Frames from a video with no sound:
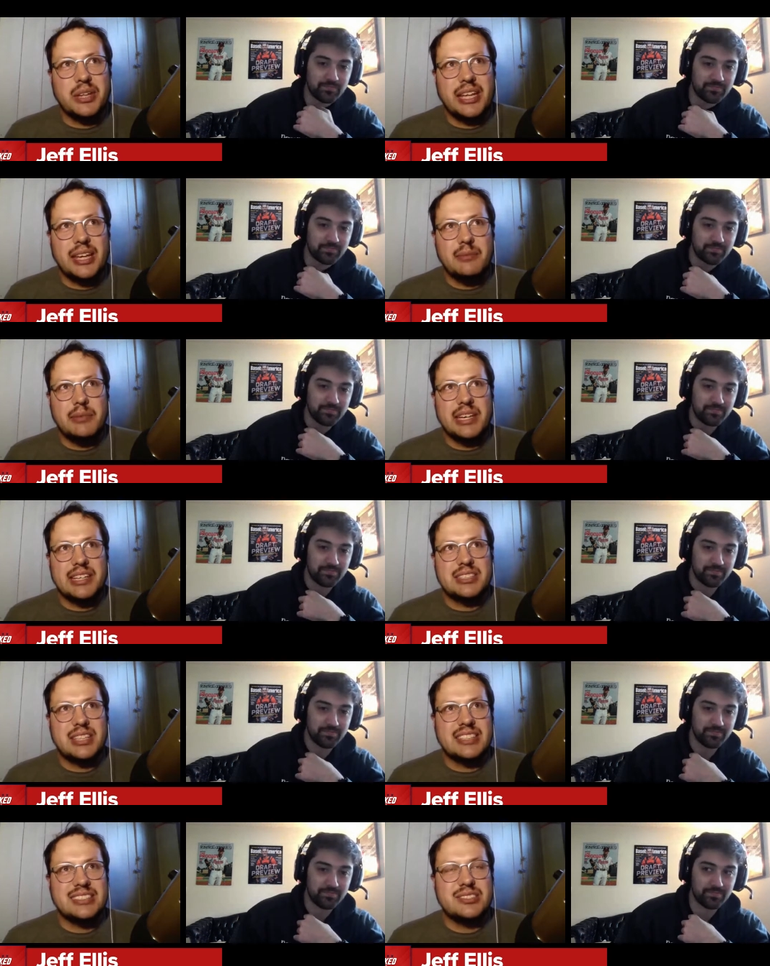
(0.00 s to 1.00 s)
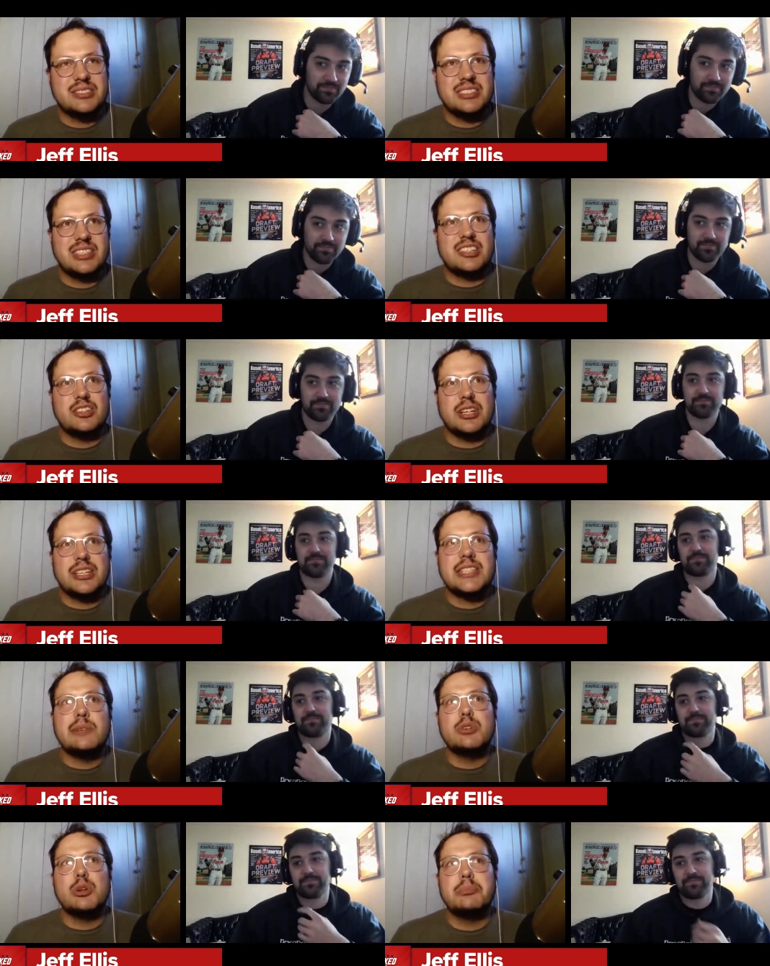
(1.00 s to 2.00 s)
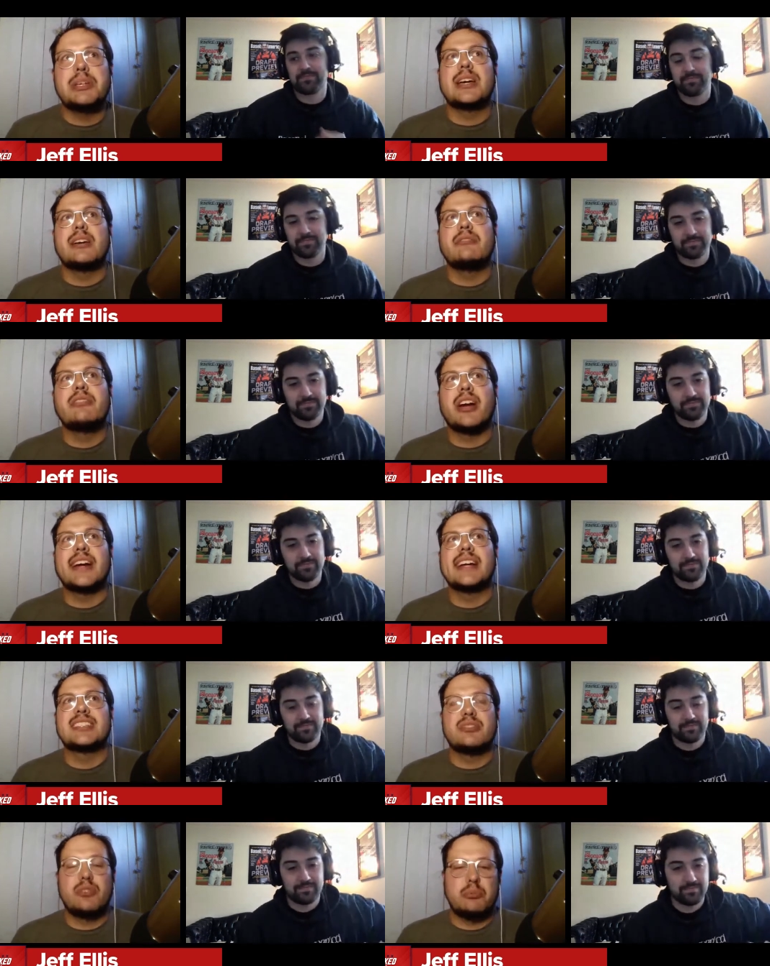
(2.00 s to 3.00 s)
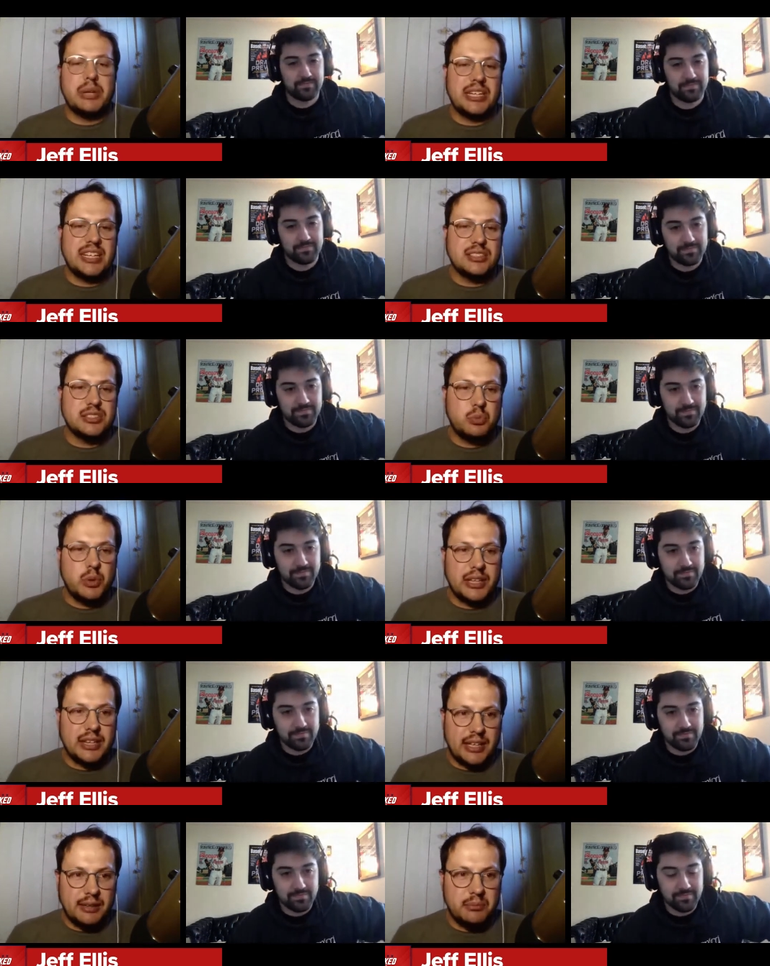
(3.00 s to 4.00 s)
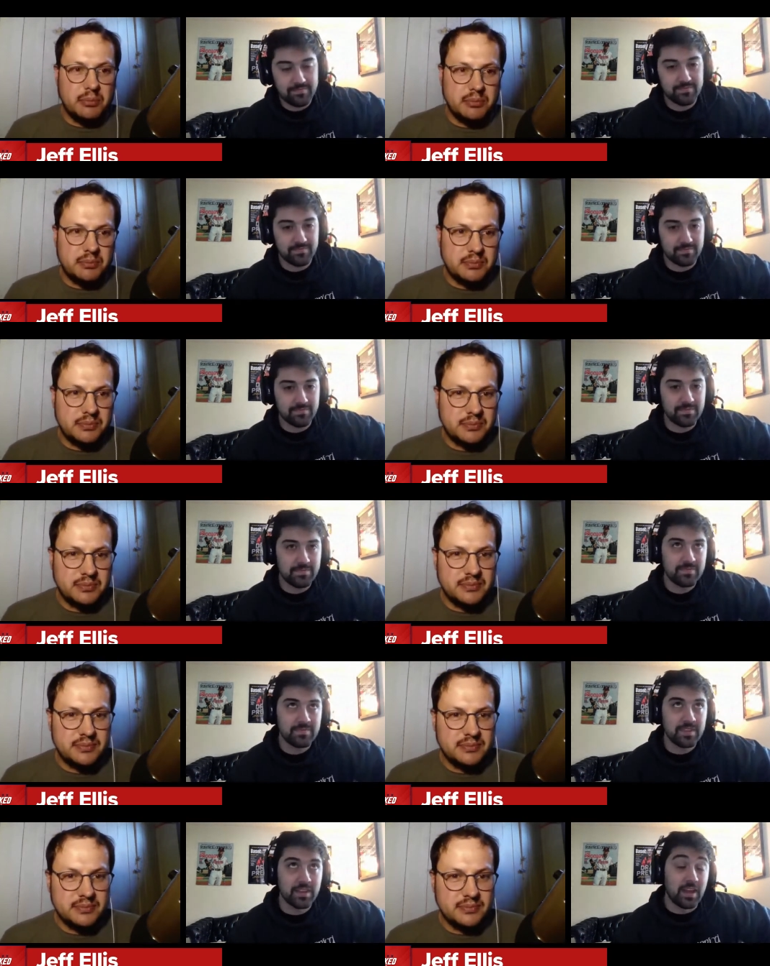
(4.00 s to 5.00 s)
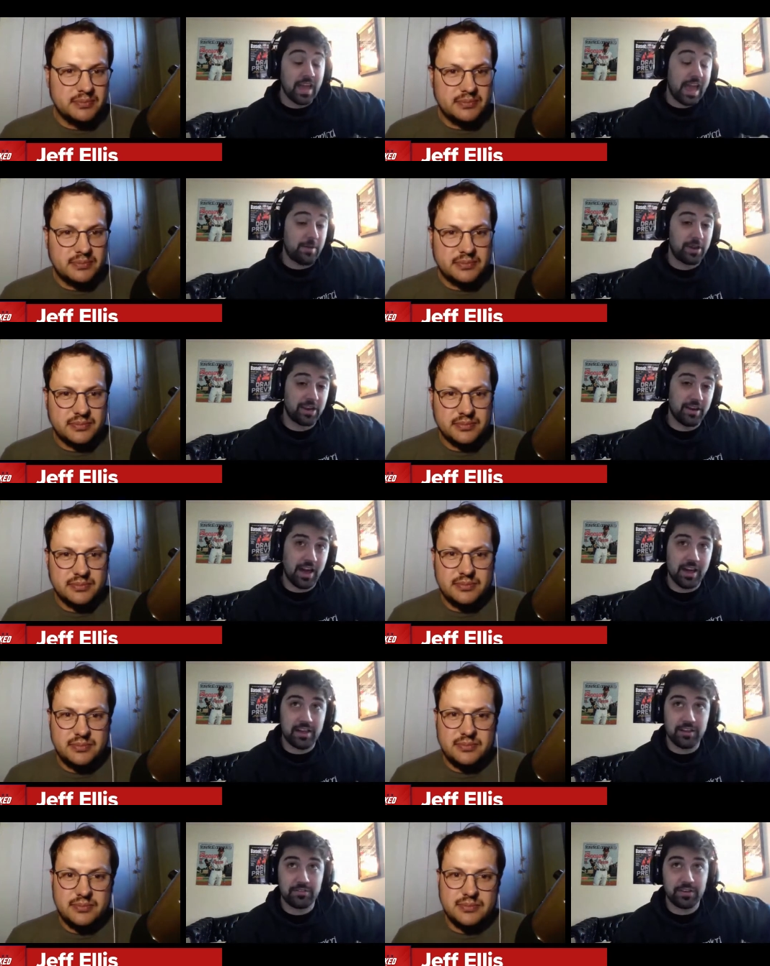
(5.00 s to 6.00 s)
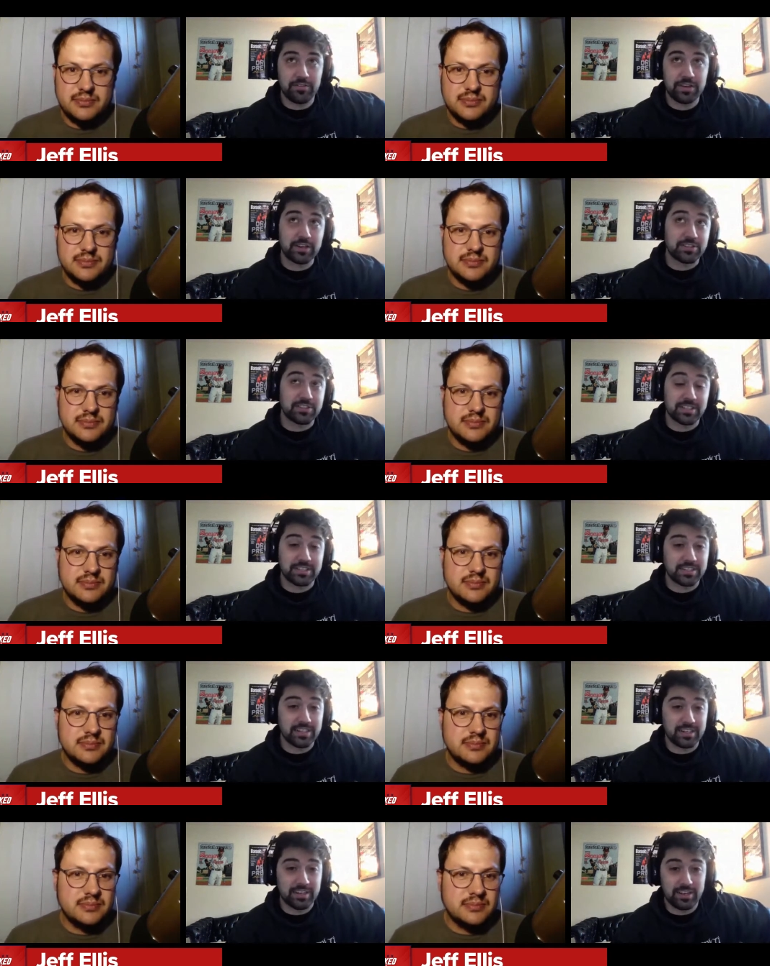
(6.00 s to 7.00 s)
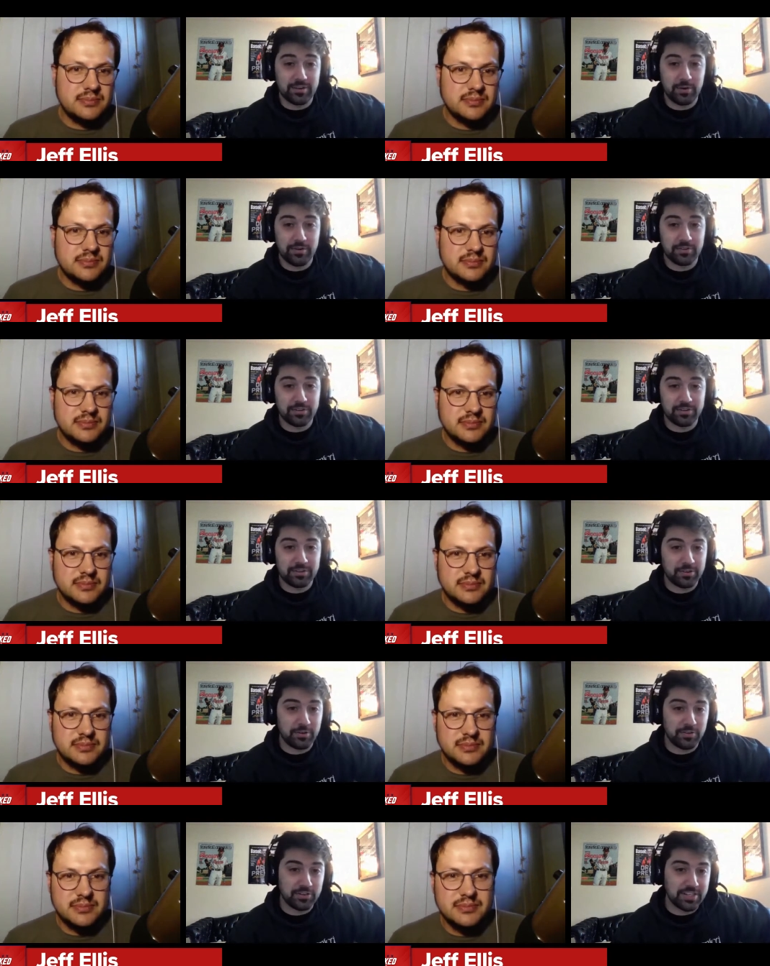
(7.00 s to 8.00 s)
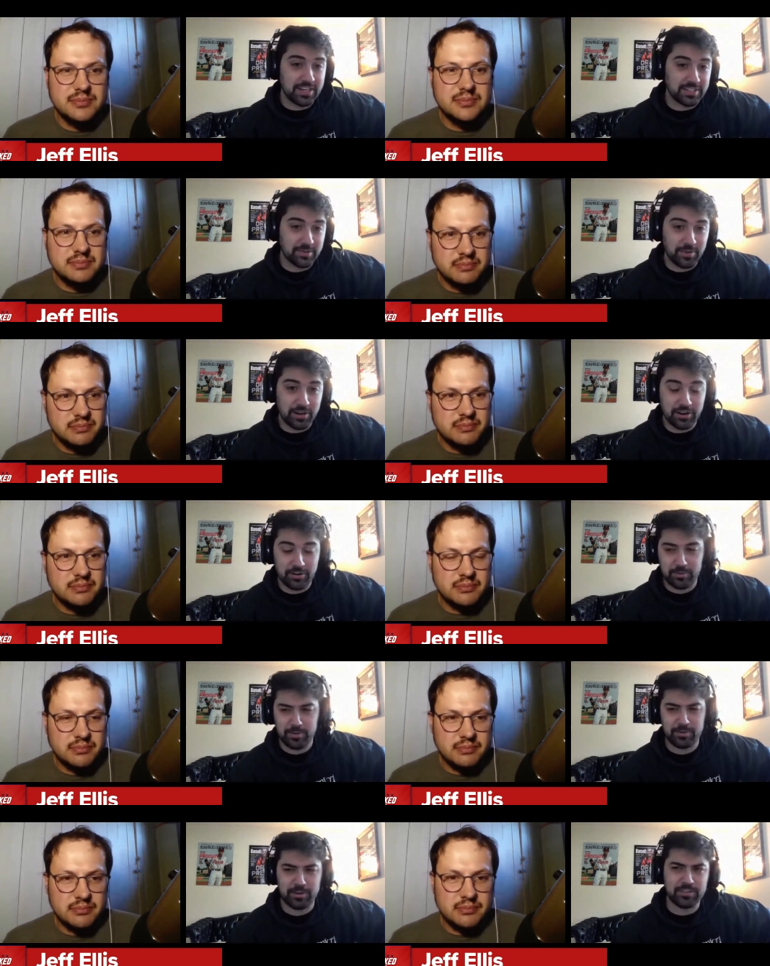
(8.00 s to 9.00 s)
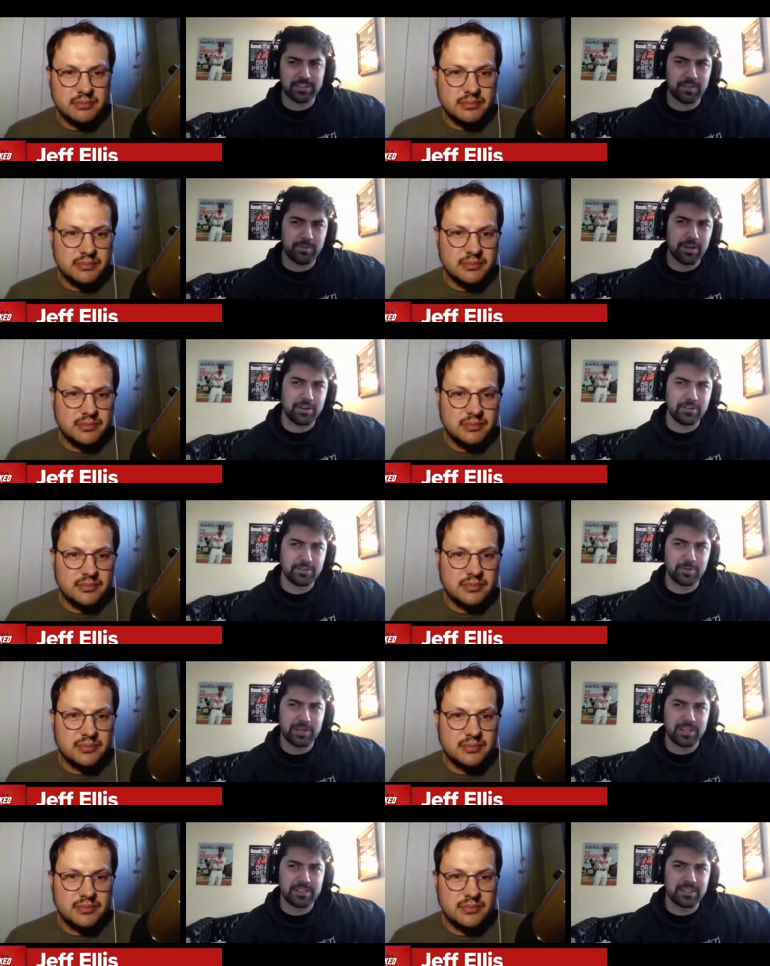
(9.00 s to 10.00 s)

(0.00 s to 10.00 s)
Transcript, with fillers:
Speaker 1: with him is? As there there does seem to be a variance of opinions with him.
Speaker 2: Mm-hmm. Yeah, I mean, uh, if if he goes 16, uh, whoever whoever takes him there, I don't remember off the top of my head who's picking